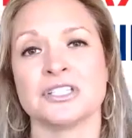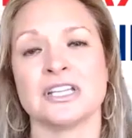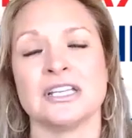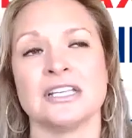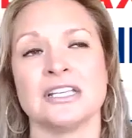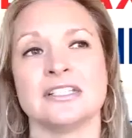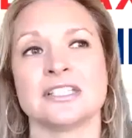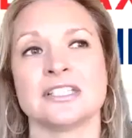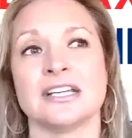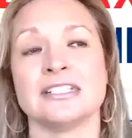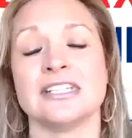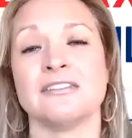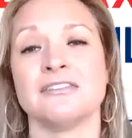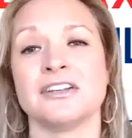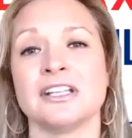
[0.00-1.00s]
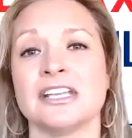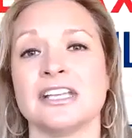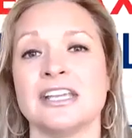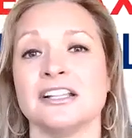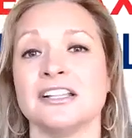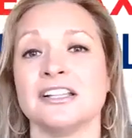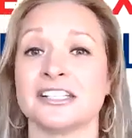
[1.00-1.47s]
is definitely
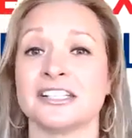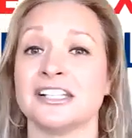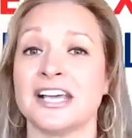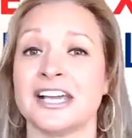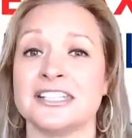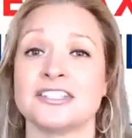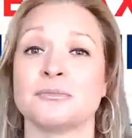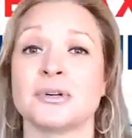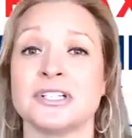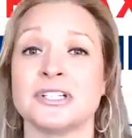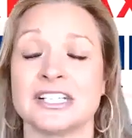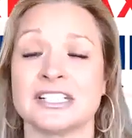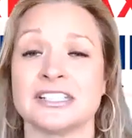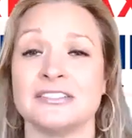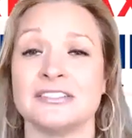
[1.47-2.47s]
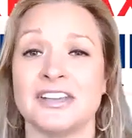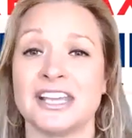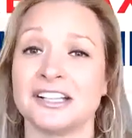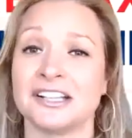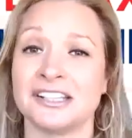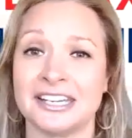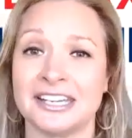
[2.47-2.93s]
along the lines of predictive
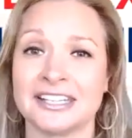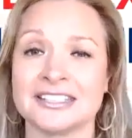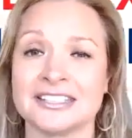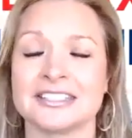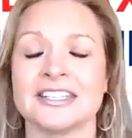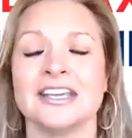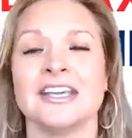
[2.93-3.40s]
analytics.